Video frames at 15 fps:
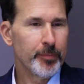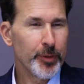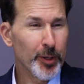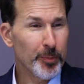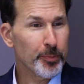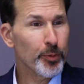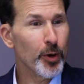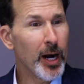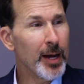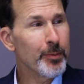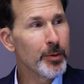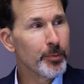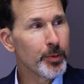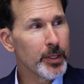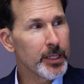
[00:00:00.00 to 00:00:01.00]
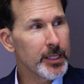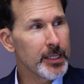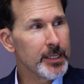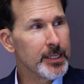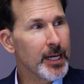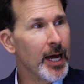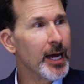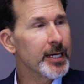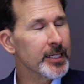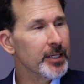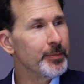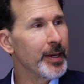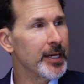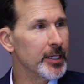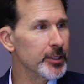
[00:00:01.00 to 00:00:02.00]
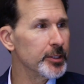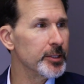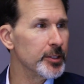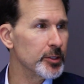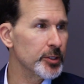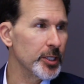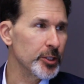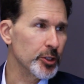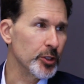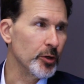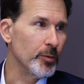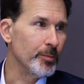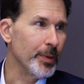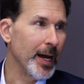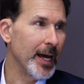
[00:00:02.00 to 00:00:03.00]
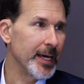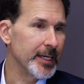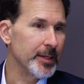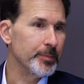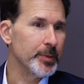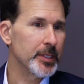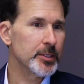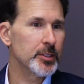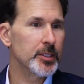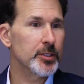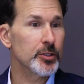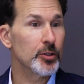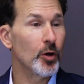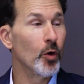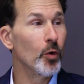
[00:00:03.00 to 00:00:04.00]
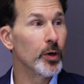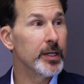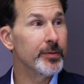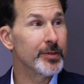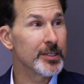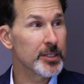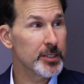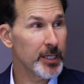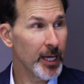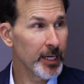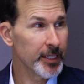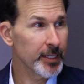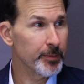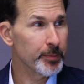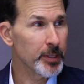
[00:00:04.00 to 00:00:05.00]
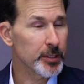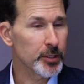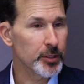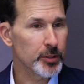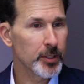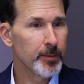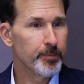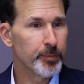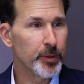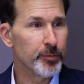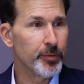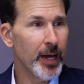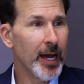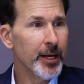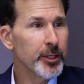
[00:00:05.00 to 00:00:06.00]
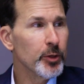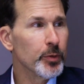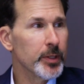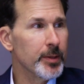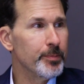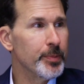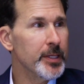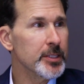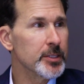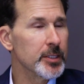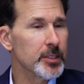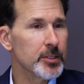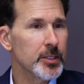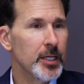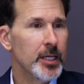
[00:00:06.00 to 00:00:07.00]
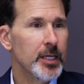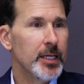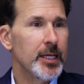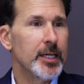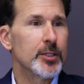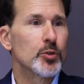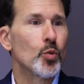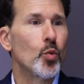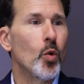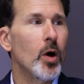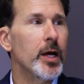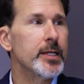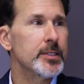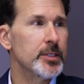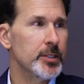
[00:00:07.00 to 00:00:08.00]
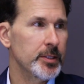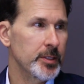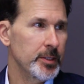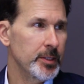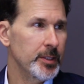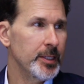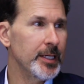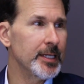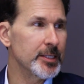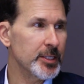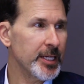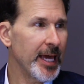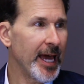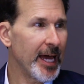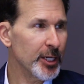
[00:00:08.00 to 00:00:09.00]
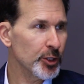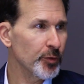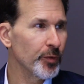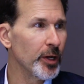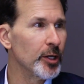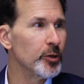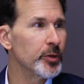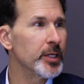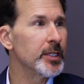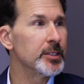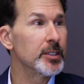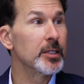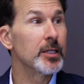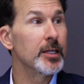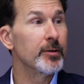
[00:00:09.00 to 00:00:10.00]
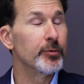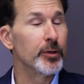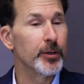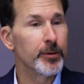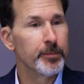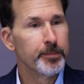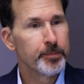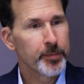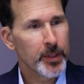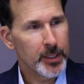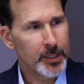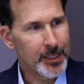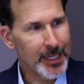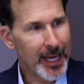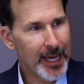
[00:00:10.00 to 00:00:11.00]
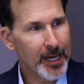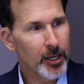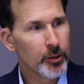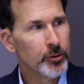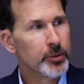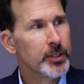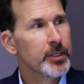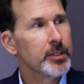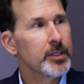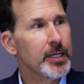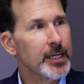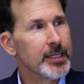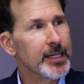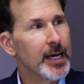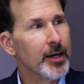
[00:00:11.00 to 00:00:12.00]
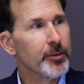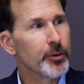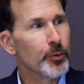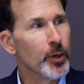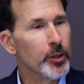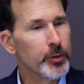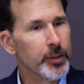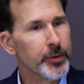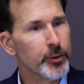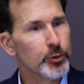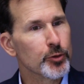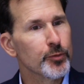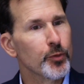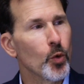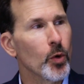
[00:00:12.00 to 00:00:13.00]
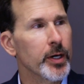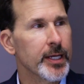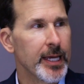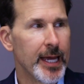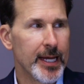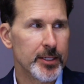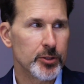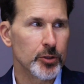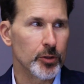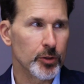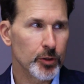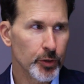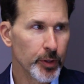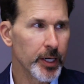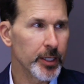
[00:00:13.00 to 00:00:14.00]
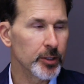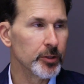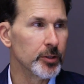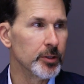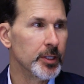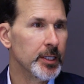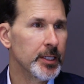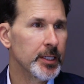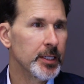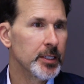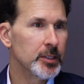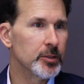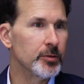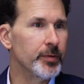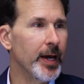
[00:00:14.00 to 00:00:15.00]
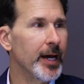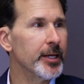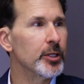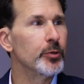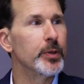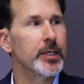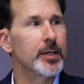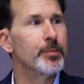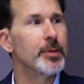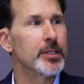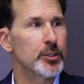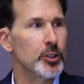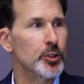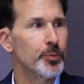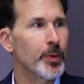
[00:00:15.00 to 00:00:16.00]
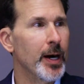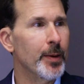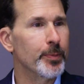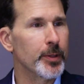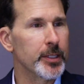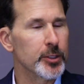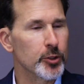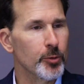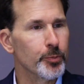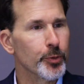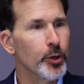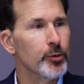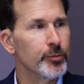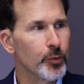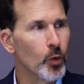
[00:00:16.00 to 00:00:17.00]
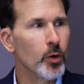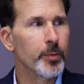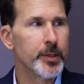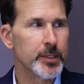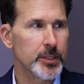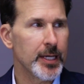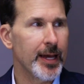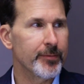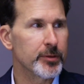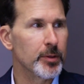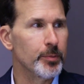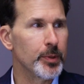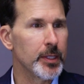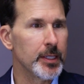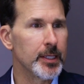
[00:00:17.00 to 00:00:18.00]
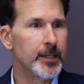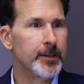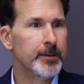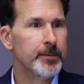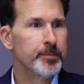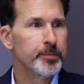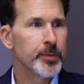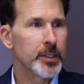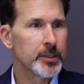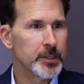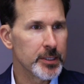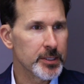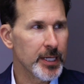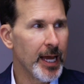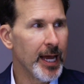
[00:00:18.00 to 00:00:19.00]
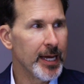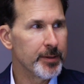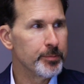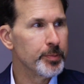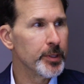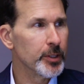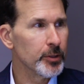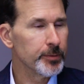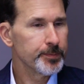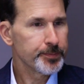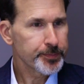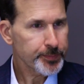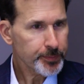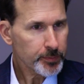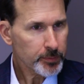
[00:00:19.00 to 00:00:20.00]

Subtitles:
they're probably not going to make a good decision on buying a business or even selling a business. The value in a business is what its cash flow can deliver now and down the road. And those forecasts are critical to valuing a business properly. So pro formas have to be designed, built,